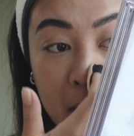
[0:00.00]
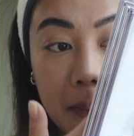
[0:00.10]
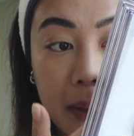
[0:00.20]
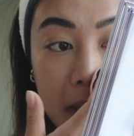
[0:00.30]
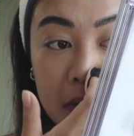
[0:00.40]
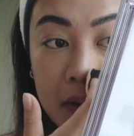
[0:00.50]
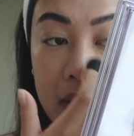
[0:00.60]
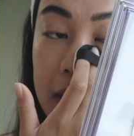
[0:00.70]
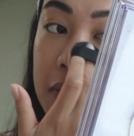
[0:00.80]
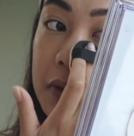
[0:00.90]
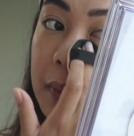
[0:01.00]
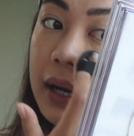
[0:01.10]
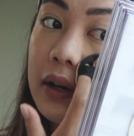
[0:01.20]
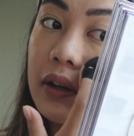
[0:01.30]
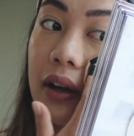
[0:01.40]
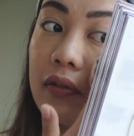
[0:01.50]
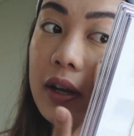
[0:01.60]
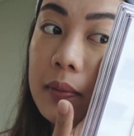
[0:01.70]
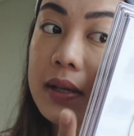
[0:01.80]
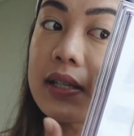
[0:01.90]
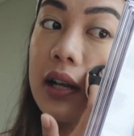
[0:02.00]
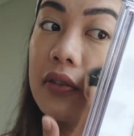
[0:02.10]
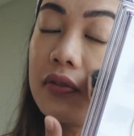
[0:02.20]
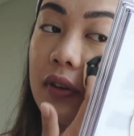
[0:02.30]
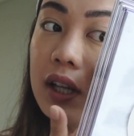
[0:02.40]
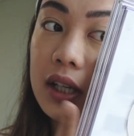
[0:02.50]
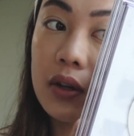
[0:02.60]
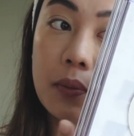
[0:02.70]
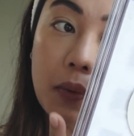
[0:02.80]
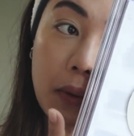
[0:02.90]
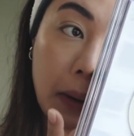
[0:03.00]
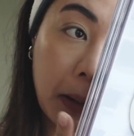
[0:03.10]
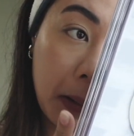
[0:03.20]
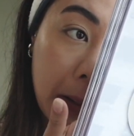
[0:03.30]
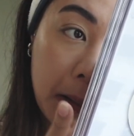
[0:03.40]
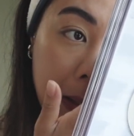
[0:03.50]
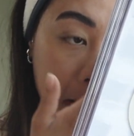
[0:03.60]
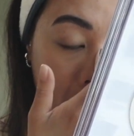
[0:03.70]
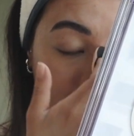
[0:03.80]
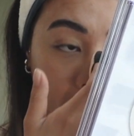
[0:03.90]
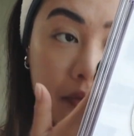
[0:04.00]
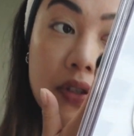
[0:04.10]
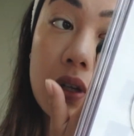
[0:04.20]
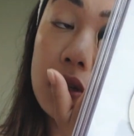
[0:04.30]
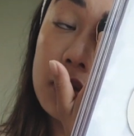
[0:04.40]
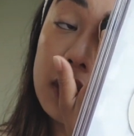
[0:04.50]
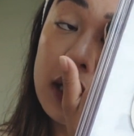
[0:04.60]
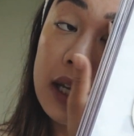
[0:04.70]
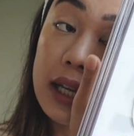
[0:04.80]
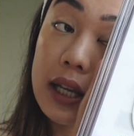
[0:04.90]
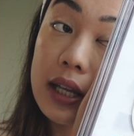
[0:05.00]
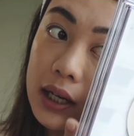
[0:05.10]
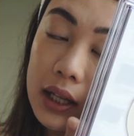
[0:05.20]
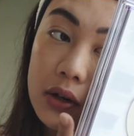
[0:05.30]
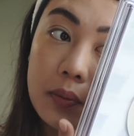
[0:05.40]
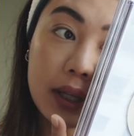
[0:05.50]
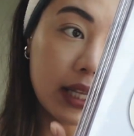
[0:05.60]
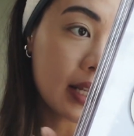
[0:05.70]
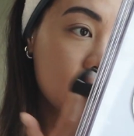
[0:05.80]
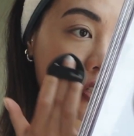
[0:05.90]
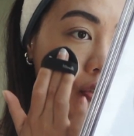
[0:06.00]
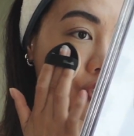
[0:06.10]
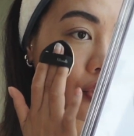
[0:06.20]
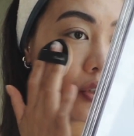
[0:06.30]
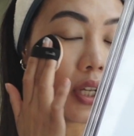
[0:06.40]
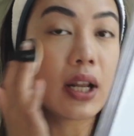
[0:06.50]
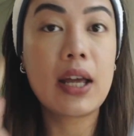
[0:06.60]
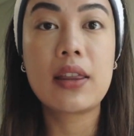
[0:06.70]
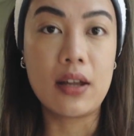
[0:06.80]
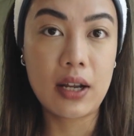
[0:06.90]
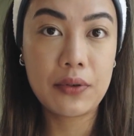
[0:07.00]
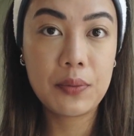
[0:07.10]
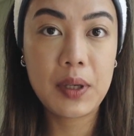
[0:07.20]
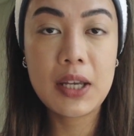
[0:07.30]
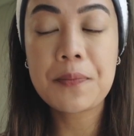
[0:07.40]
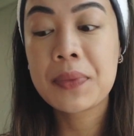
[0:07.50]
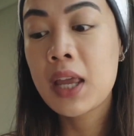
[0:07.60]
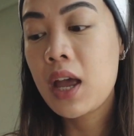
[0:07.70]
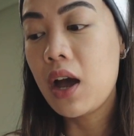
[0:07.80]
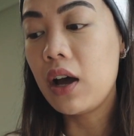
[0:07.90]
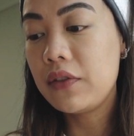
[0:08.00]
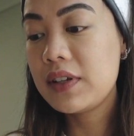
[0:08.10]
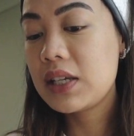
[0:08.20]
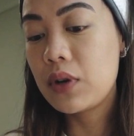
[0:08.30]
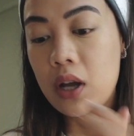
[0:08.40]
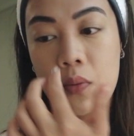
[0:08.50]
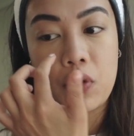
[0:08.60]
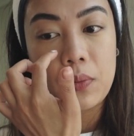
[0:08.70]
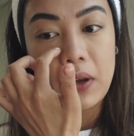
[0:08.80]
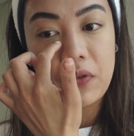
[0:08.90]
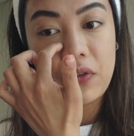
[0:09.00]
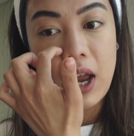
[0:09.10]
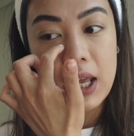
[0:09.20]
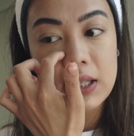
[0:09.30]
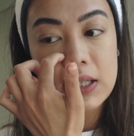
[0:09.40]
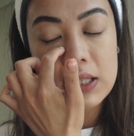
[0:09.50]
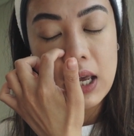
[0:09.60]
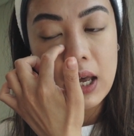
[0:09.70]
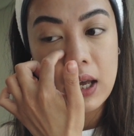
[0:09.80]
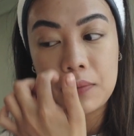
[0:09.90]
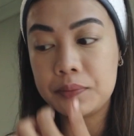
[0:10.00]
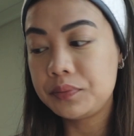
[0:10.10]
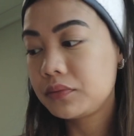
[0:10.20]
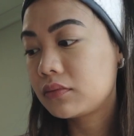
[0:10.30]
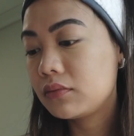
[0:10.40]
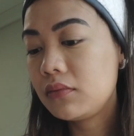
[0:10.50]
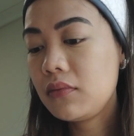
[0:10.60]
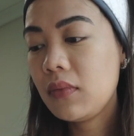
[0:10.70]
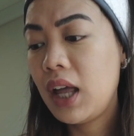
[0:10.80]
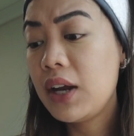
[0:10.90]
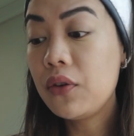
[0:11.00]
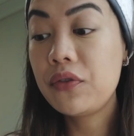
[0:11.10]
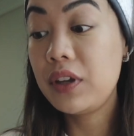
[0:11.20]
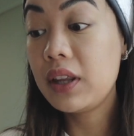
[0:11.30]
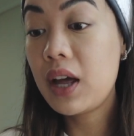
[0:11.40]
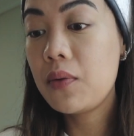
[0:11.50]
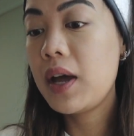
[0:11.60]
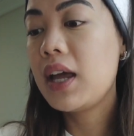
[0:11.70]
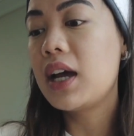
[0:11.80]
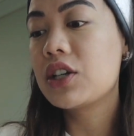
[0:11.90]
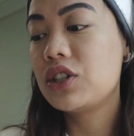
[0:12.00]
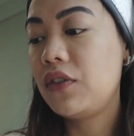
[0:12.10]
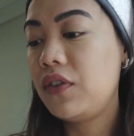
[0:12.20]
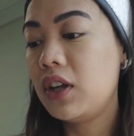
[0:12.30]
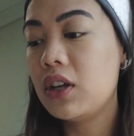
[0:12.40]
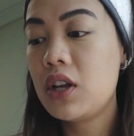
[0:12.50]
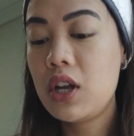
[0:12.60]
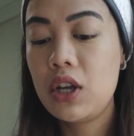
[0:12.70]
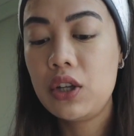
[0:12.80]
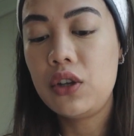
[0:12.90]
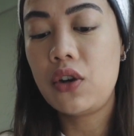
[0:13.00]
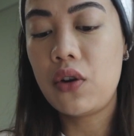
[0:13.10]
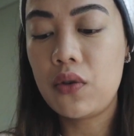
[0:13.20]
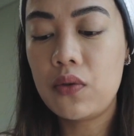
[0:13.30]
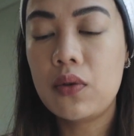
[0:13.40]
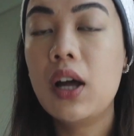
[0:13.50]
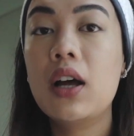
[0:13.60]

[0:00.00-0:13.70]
because of the language barrier, I find myself a little more kind of secluded and a little bit less social than I thought I would be. Obviously, when I'm with my friends, I don't feel that way. I actually feel, you know,